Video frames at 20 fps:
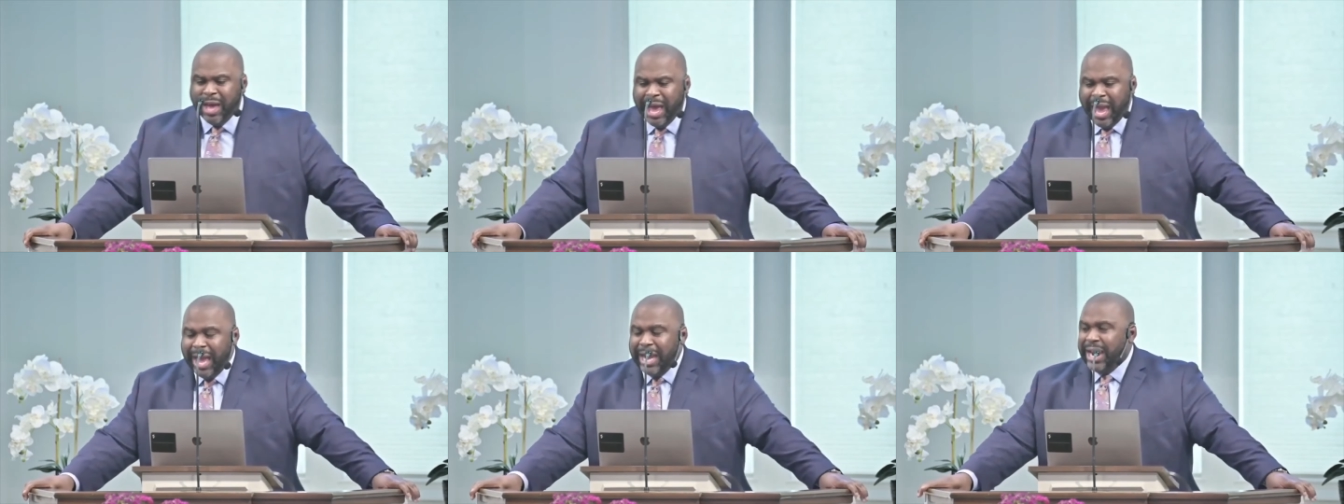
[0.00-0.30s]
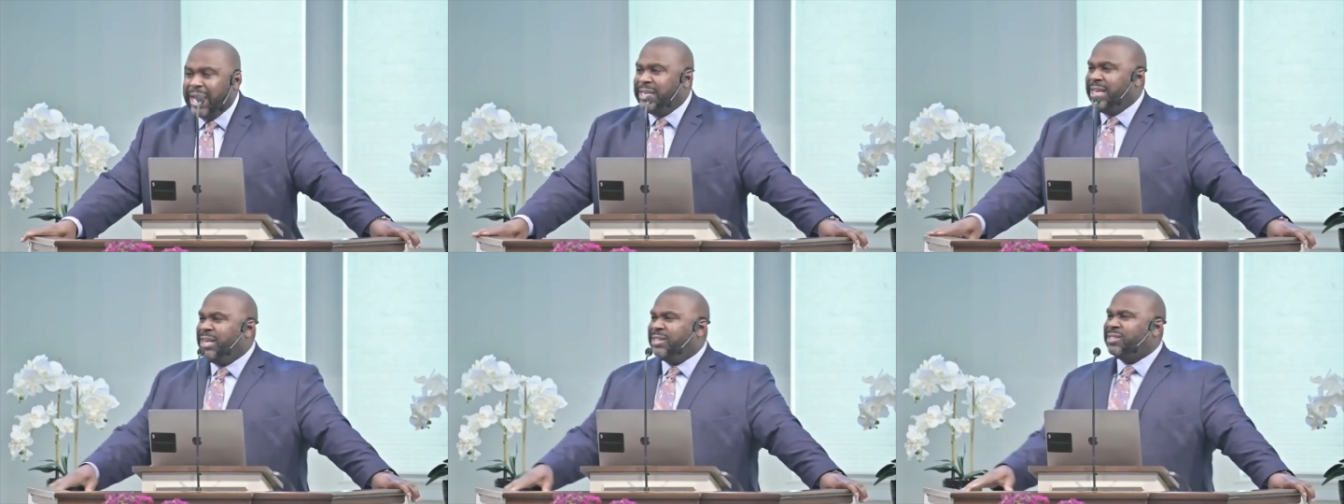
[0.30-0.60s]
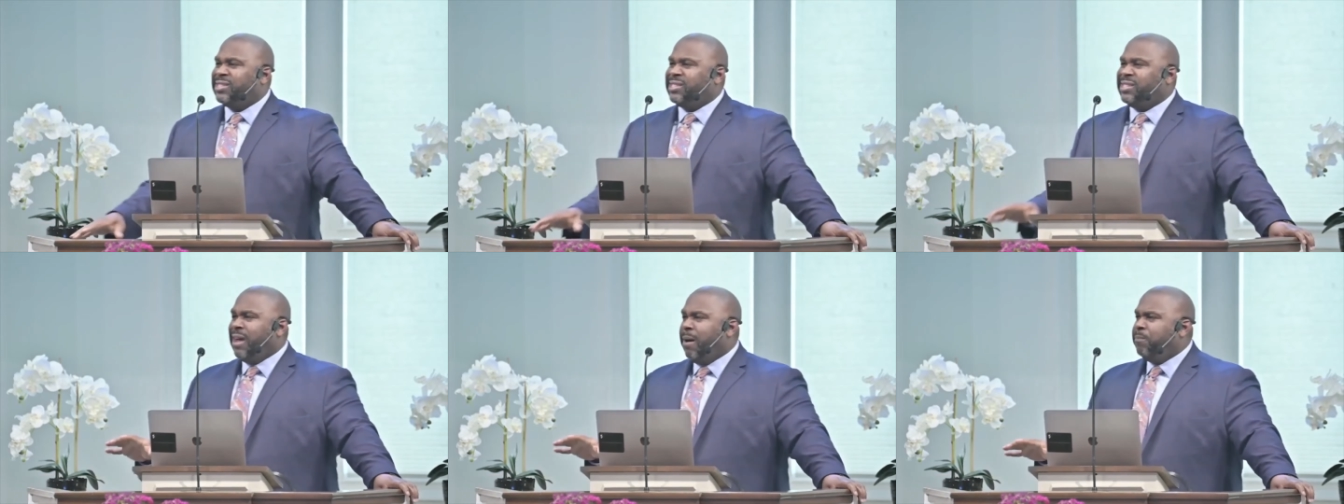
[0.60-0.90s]
And
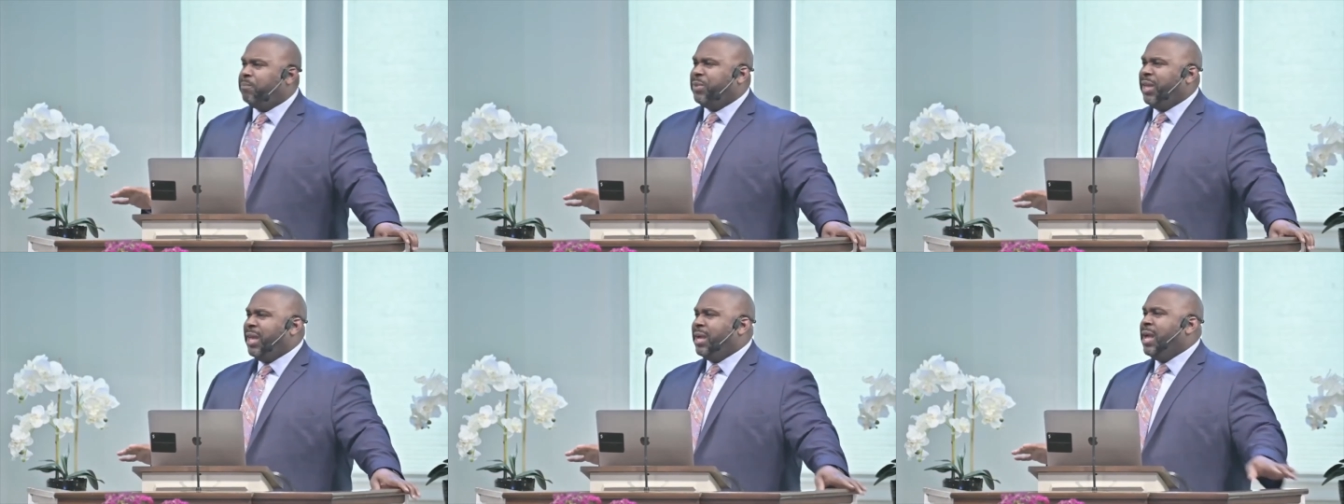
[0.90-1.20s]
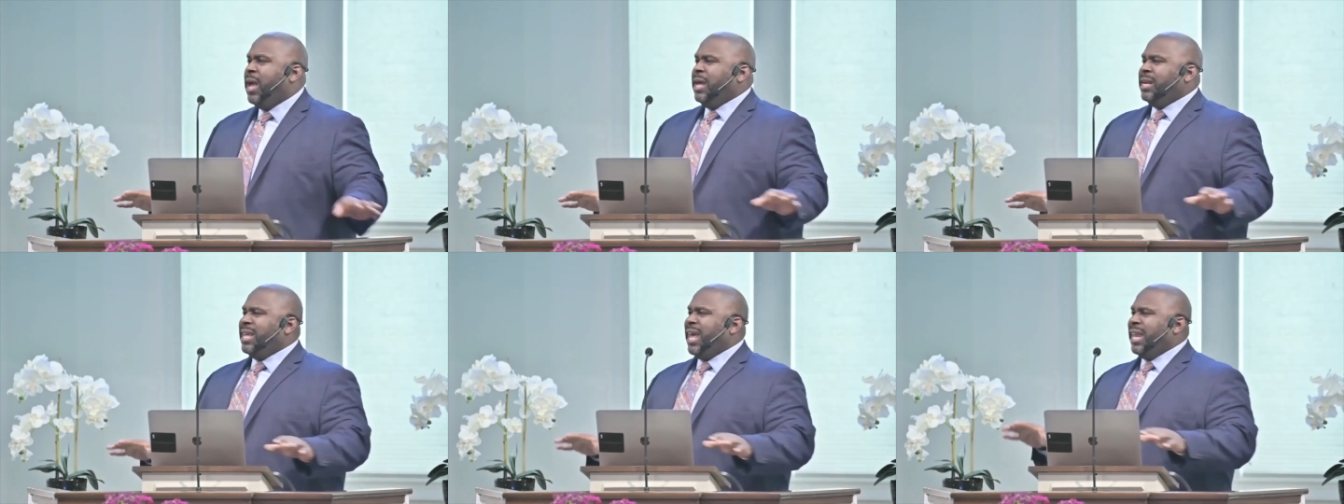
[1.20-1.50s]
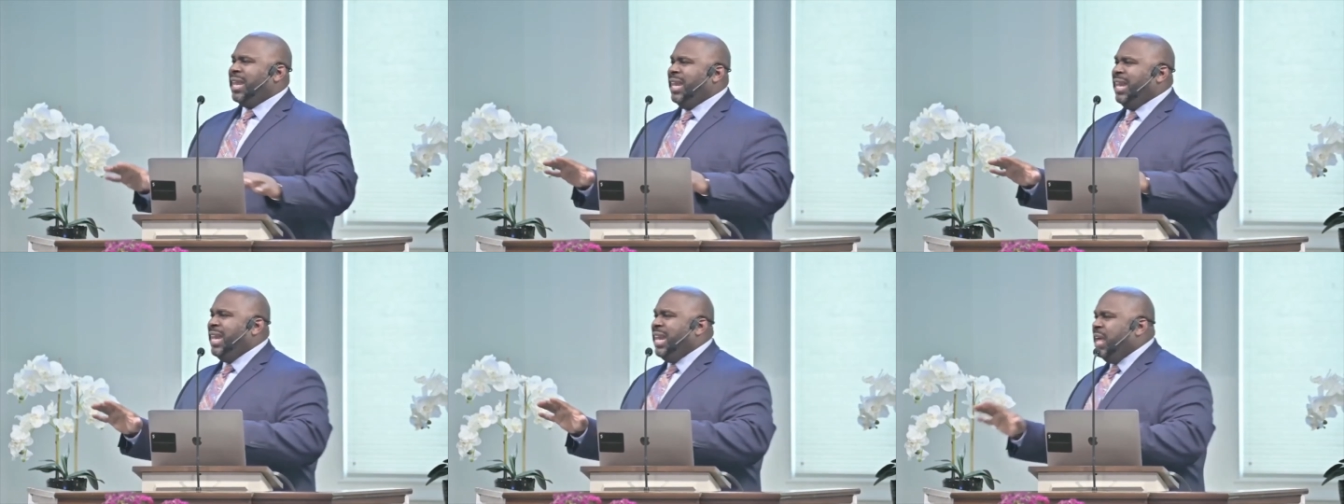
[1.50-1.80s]
there's something
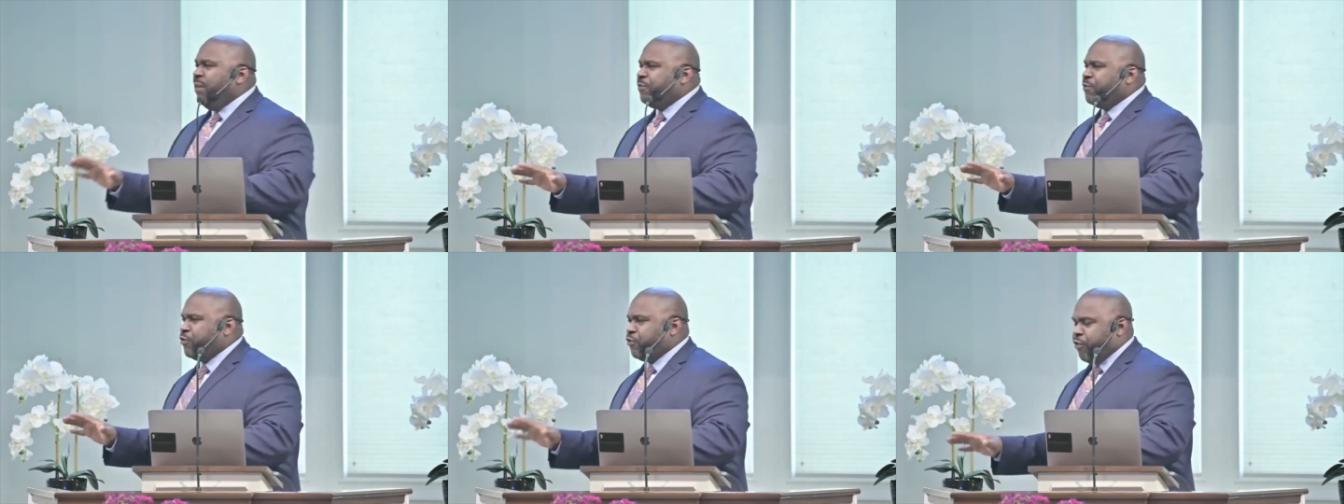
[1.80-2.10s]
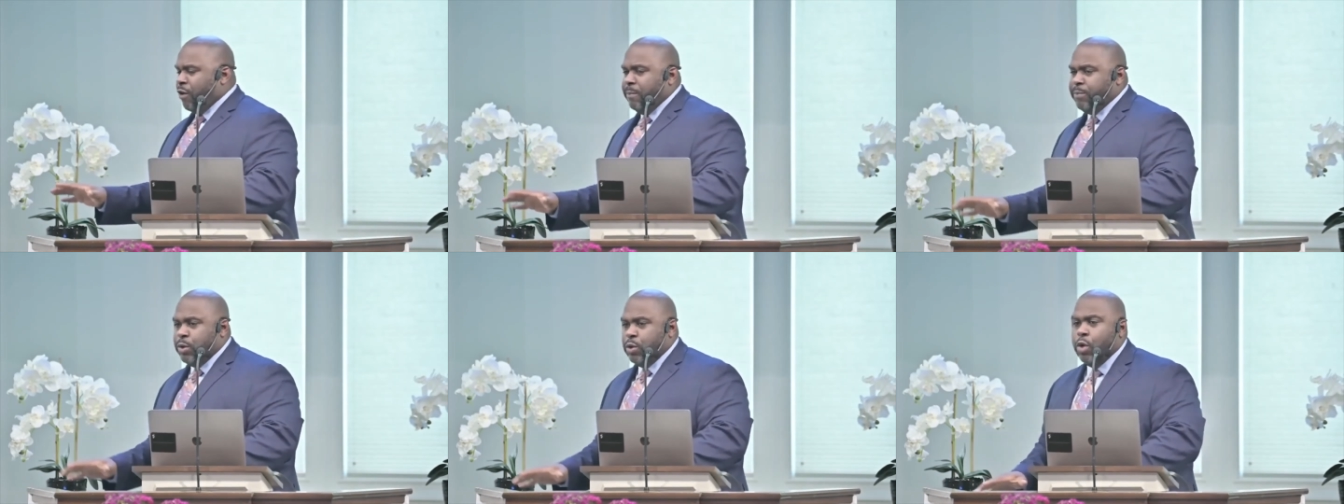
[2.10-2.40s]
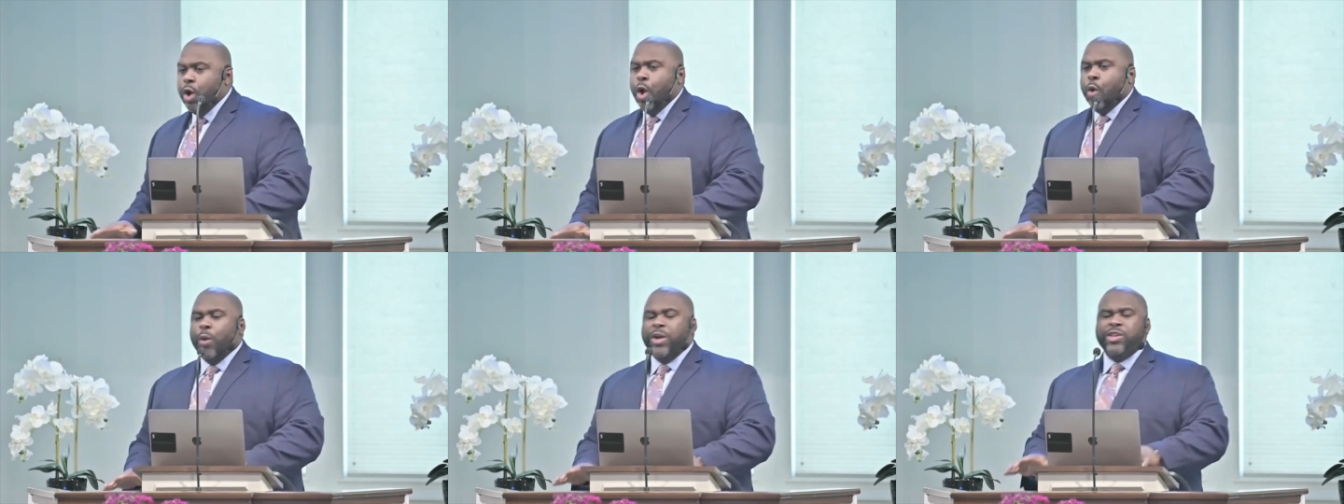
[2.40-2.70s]
that lifts from you
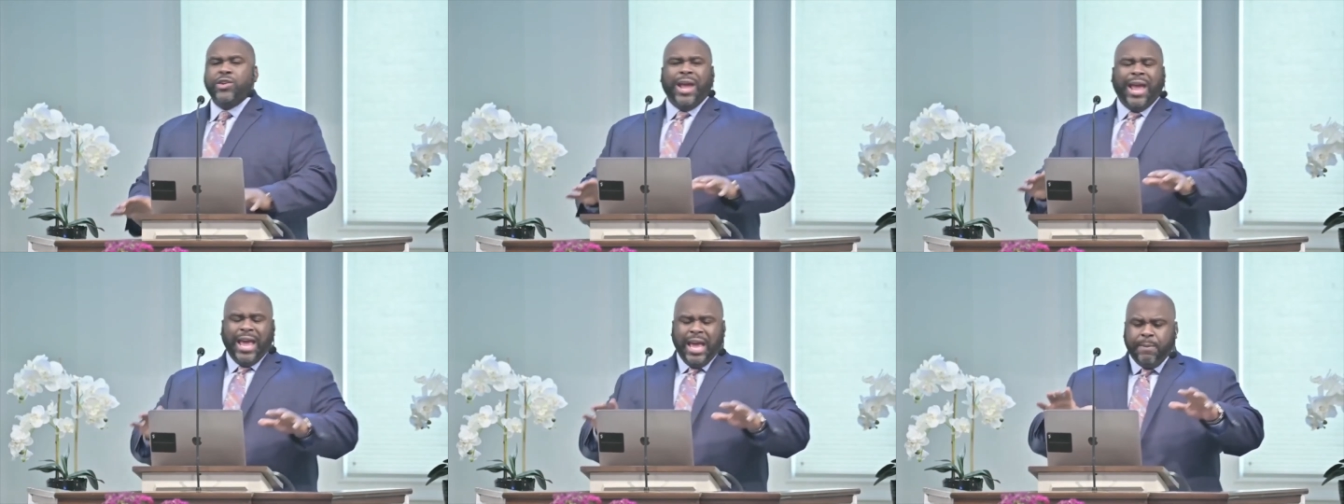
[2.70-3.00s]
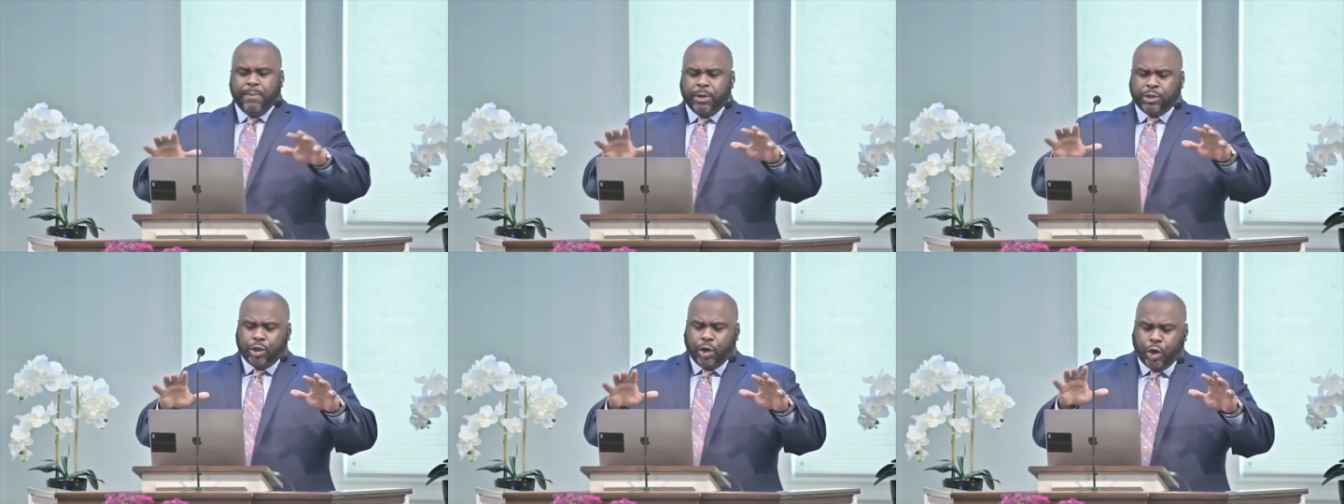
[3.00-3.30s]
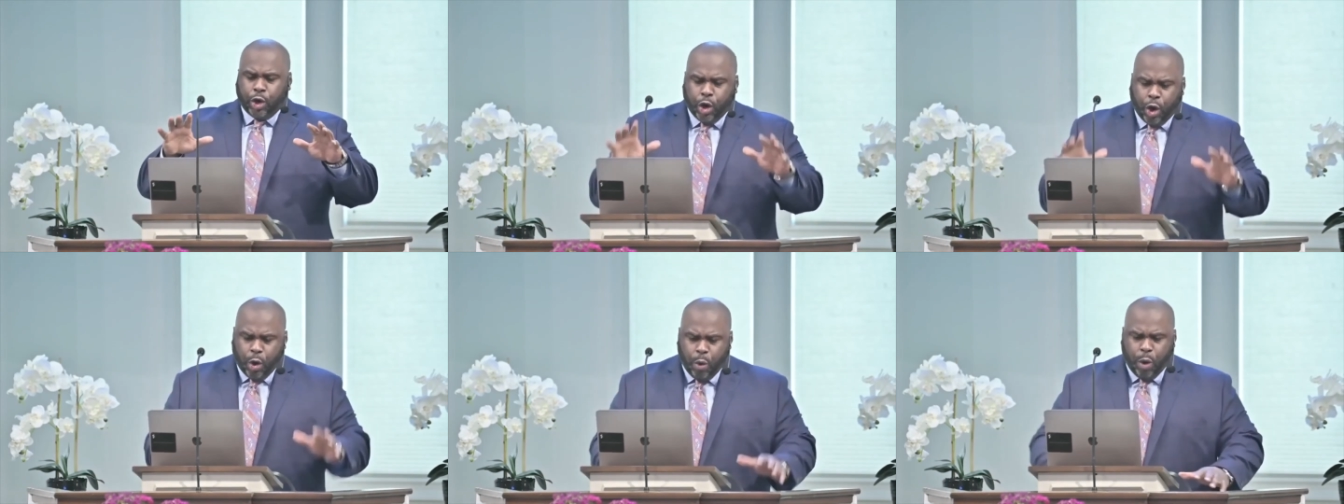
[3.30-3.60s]
when you're able to
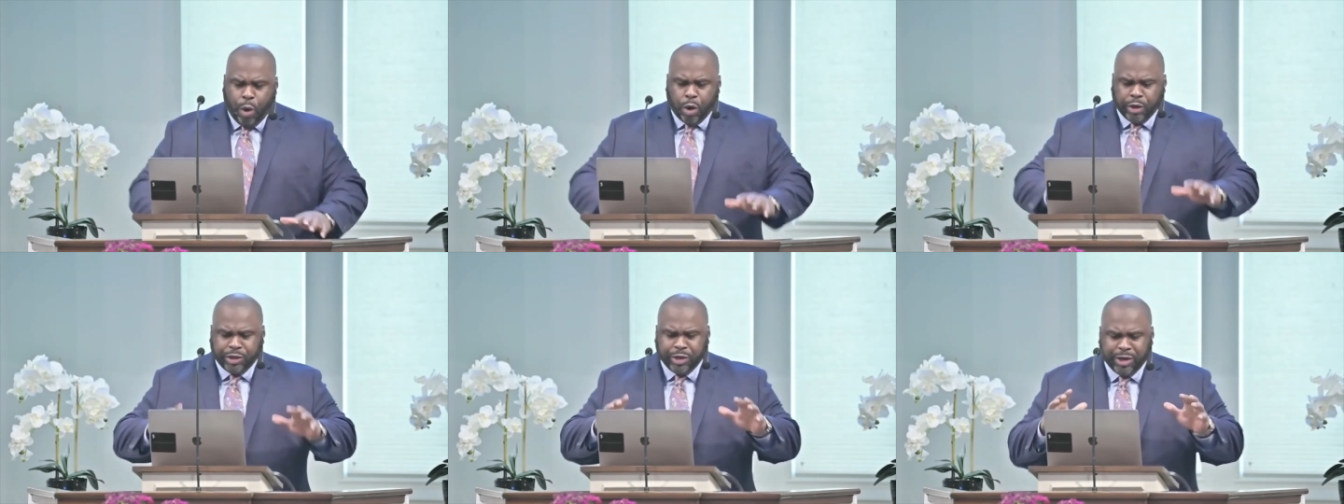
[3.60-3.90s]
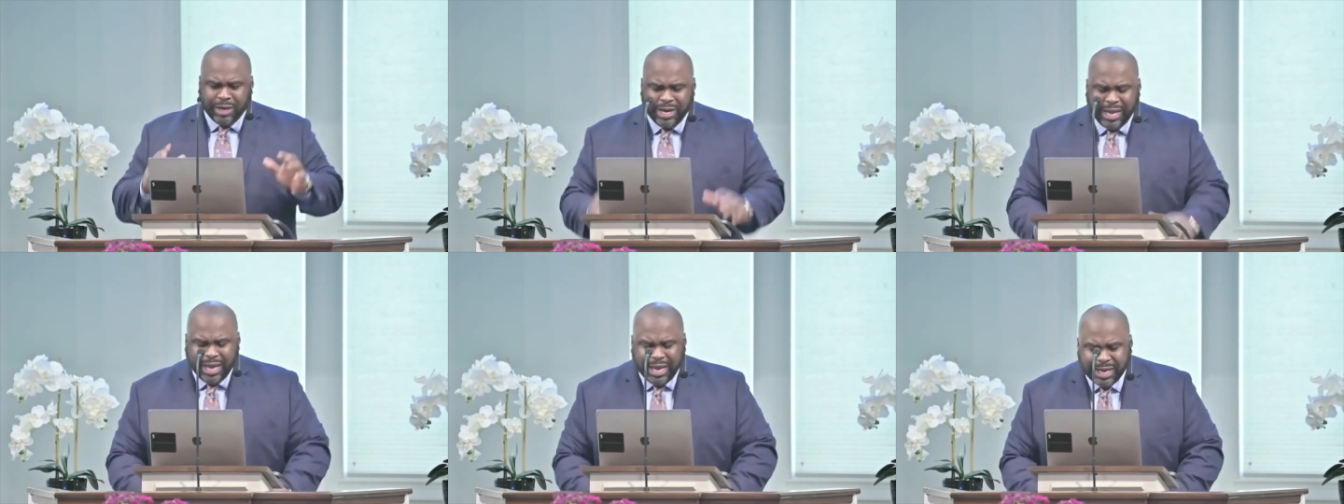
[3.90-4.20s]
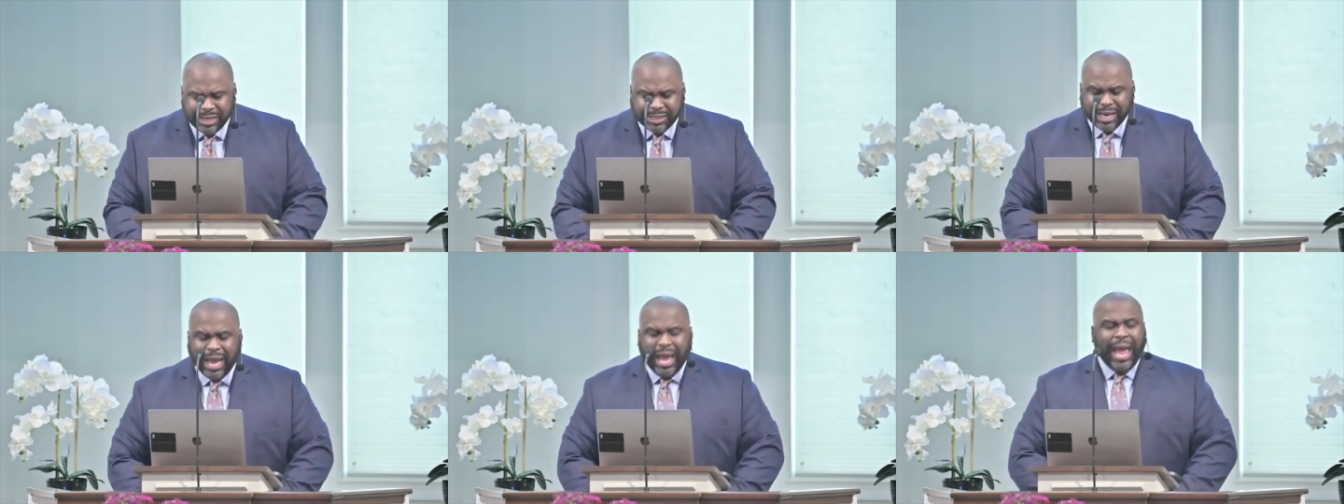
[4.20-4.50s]
go on your
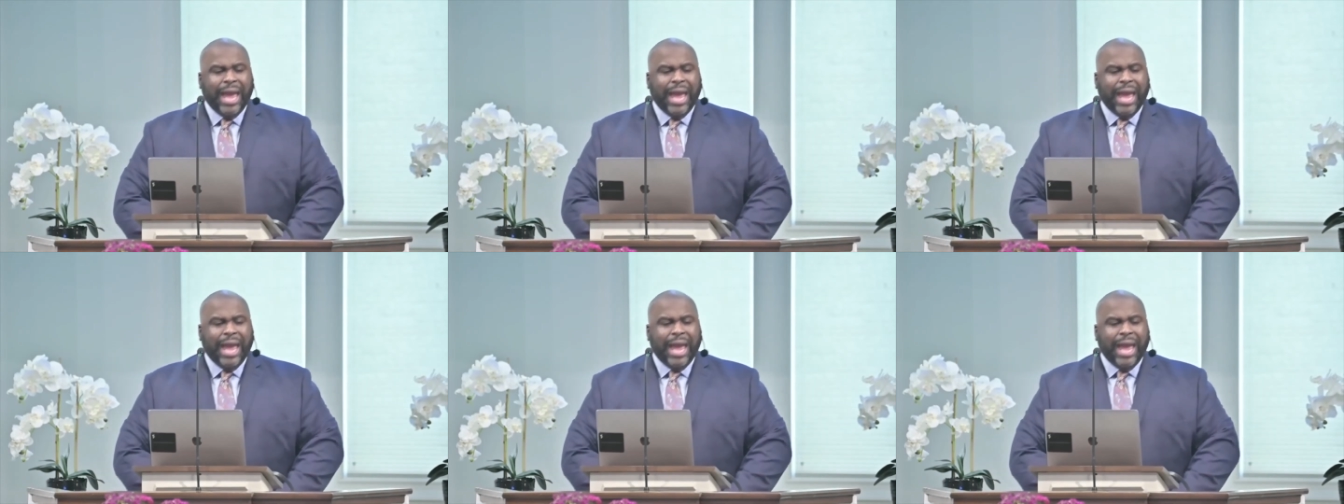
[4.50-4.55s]
knees